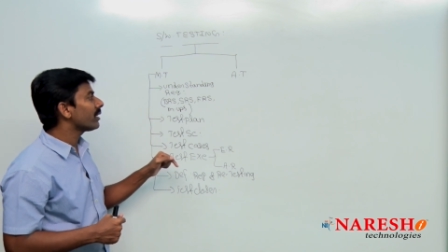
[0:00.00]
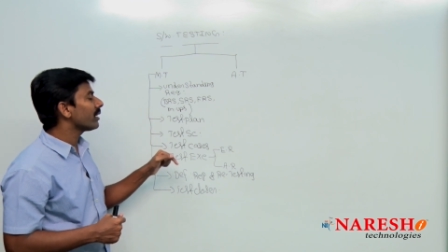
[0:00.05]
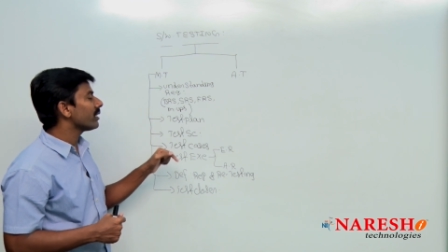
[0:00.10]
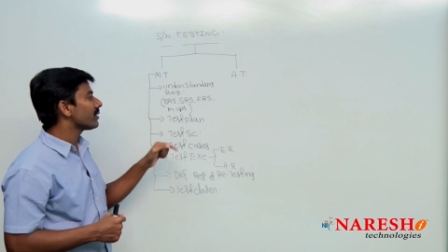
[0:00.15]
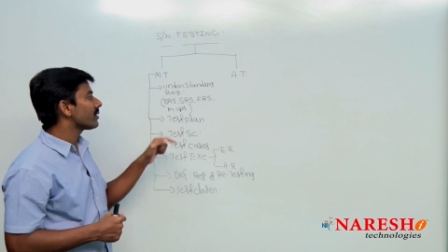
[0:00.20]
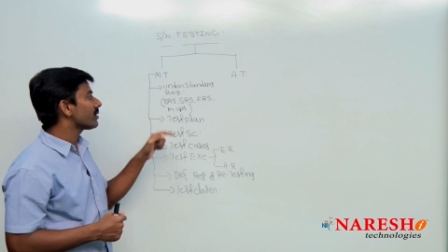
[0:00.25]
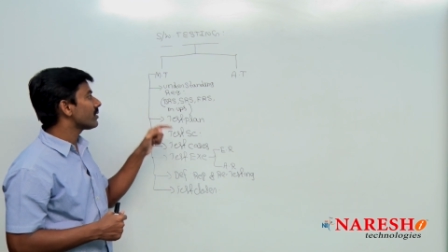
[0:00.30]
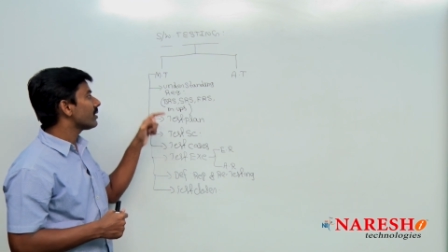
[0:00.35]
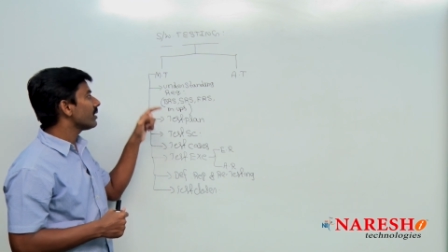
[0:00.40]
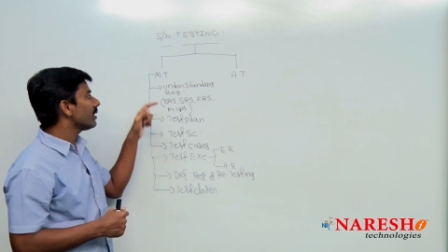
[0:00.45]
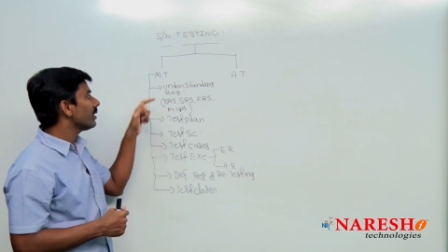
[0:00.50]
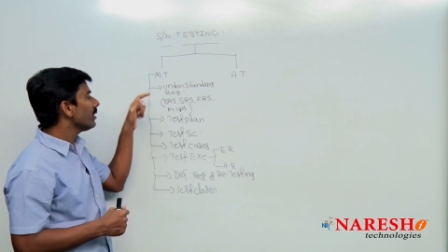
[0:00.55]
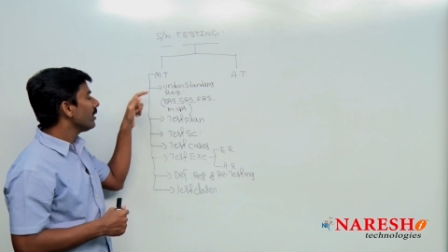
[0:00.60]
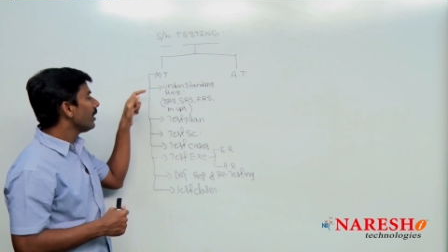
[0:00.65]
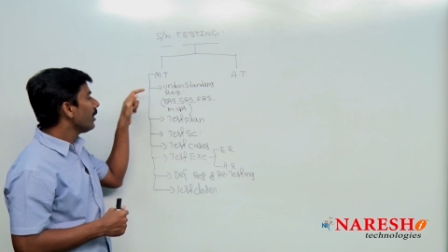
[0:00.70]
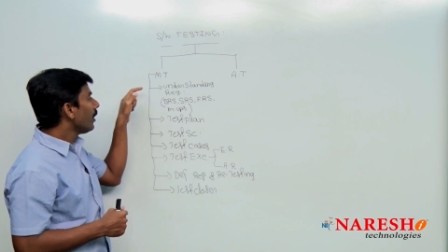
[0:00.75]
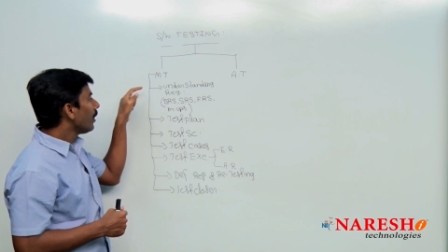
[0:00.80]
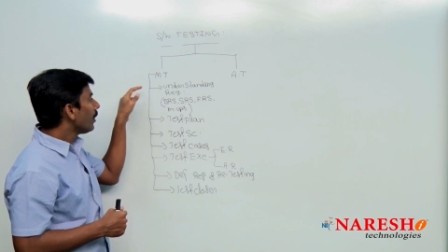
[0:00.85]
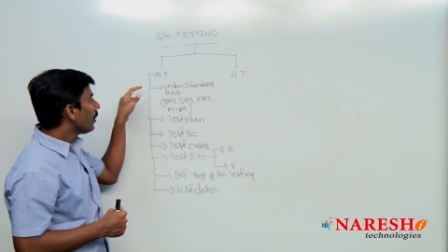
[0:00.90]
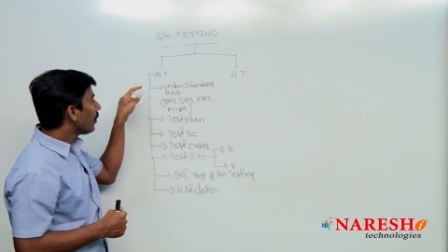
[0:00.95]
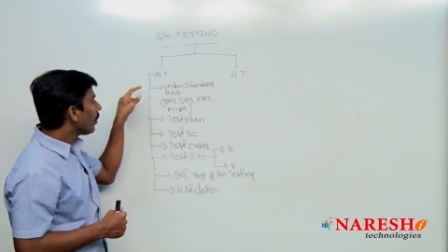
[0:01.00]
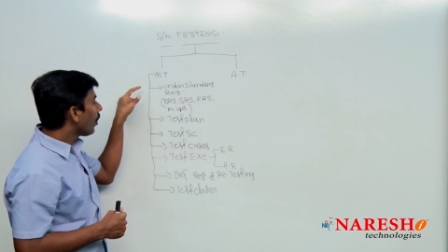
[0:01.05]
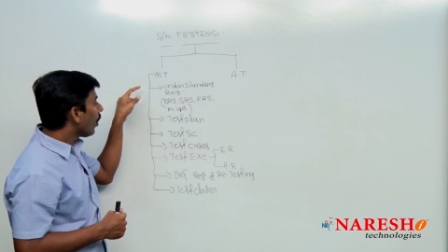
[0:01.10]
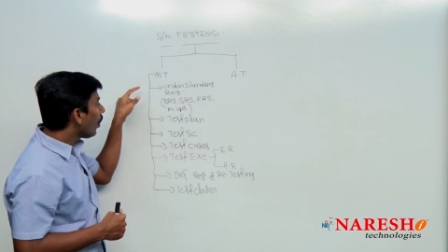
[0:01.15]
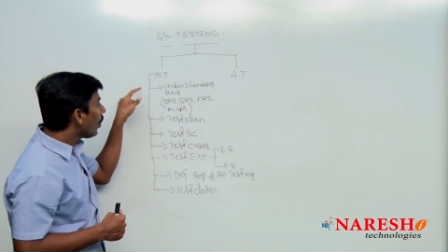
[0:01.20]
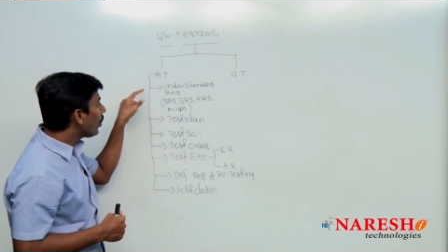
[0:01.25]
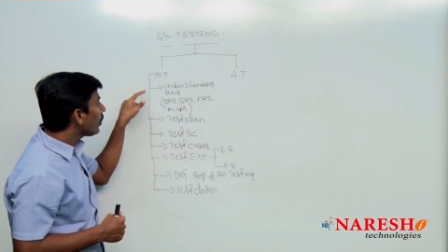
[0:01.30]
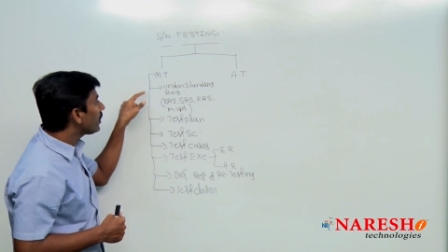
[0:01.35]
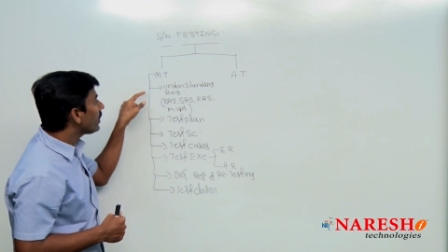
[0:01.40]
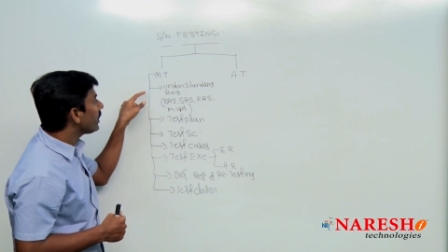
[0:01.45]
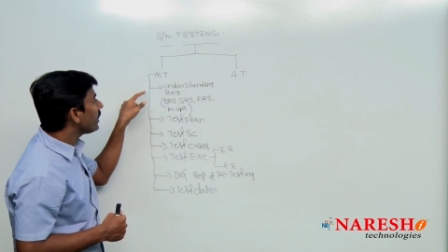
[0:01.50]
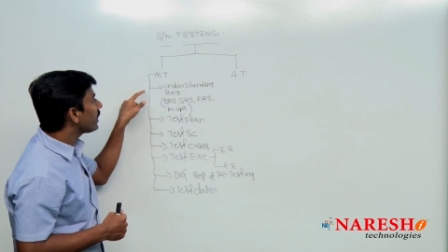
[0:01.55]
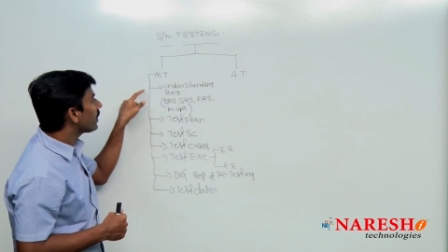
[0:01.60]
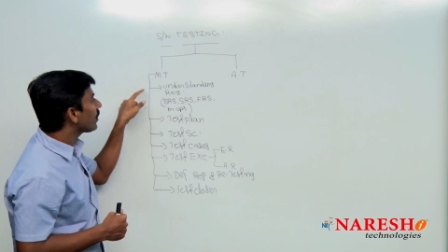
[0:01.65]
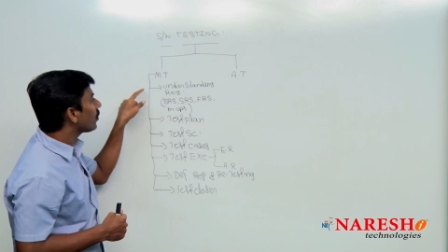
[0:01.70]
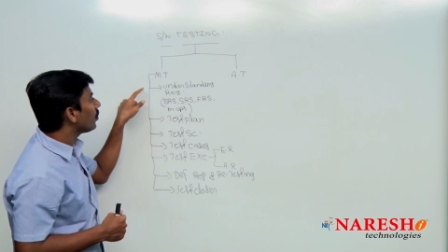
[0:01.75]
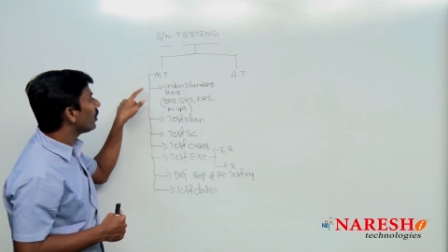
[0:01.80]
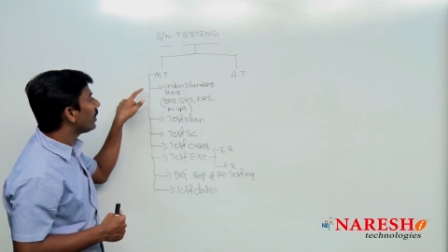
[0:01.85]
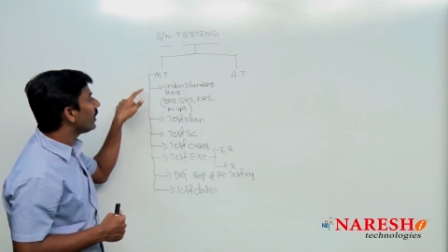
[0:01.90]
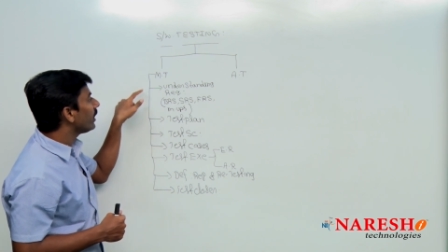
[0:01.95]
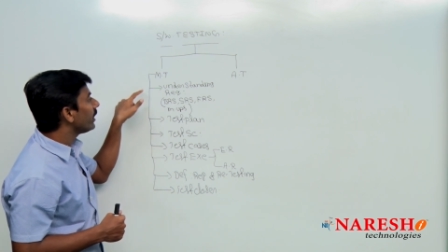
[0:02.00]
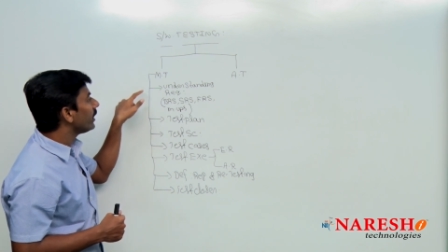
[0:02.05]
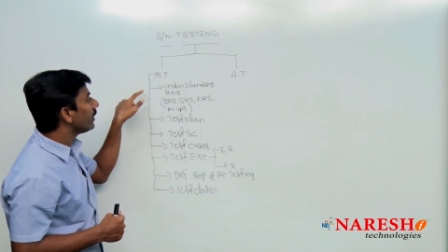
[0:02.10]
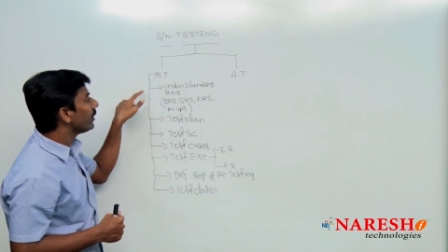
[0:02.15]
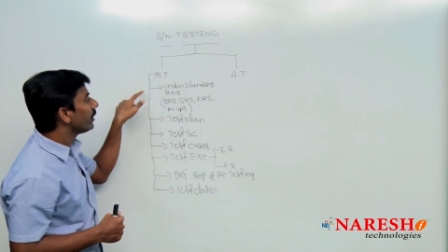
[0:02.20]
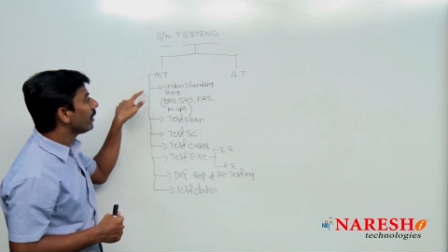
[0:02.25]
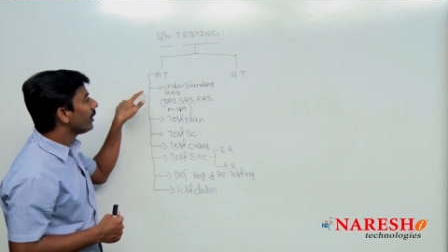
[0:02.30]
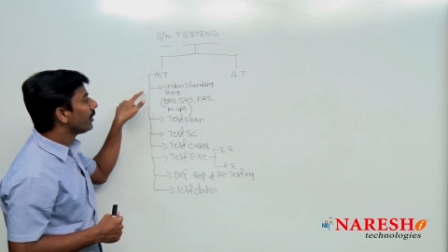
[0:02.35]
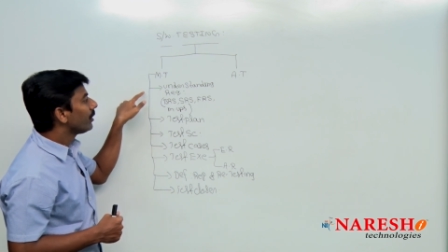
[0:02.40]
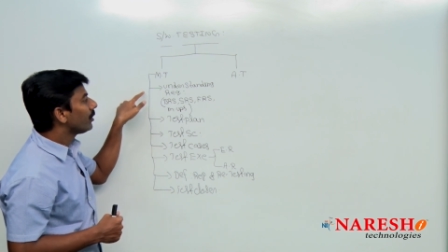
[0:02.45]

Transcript: testing not required